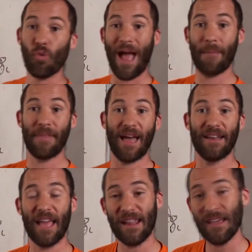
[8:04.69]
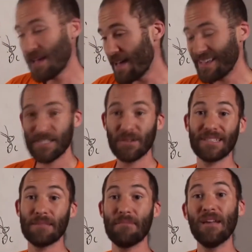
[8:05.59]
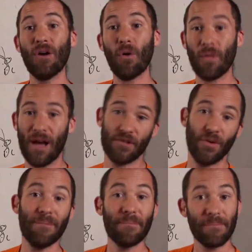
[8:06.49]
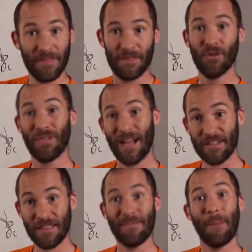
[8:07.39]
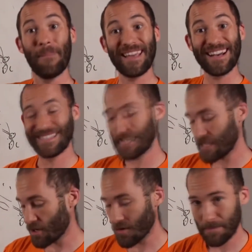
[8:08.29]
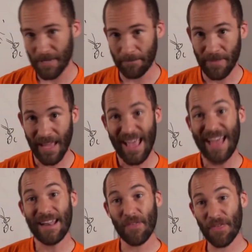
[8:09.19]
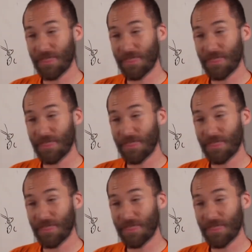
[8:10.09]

grab that data, it still doesn't mean a whole lot to them, because it's encrypted. Now, the